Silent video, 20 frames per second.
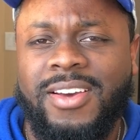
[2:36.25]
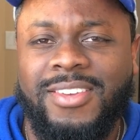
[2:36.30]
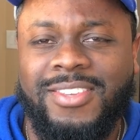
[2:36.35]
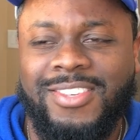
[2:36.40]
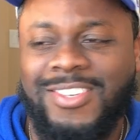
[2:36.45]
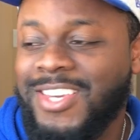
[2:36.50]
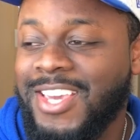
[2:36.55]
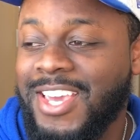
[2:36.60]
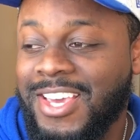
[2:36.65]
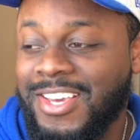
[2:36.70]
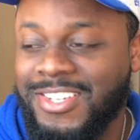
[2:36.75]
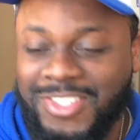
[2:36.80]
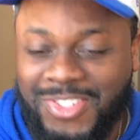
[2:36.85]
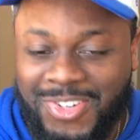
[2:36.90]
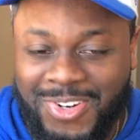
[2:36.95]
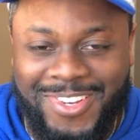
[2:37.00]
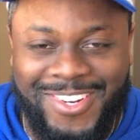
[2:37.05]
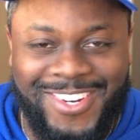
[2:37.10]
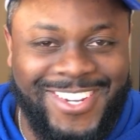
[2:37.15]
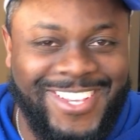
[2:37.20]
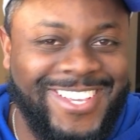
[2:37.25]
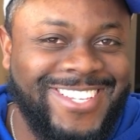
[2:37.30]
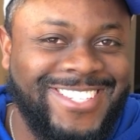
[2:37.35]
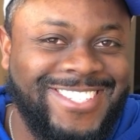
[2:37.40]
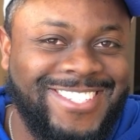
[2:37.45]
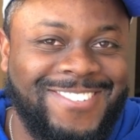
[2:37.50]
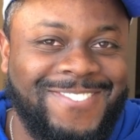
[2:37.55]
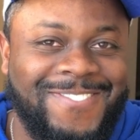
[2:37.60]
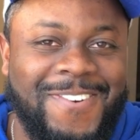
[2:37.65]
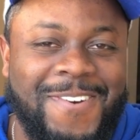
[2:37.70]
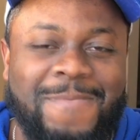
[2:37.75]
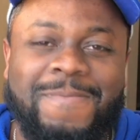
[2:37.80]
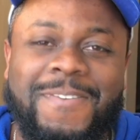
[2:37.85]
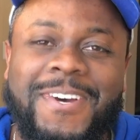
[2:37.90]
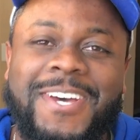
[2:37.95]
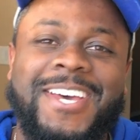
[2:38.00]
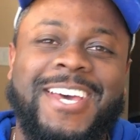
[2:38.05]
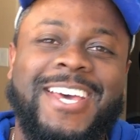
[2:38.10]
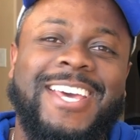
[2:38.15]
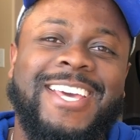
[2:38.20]
you can't control your kids anymore.
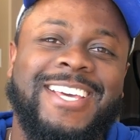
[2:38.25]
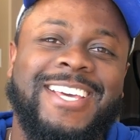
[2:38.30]
But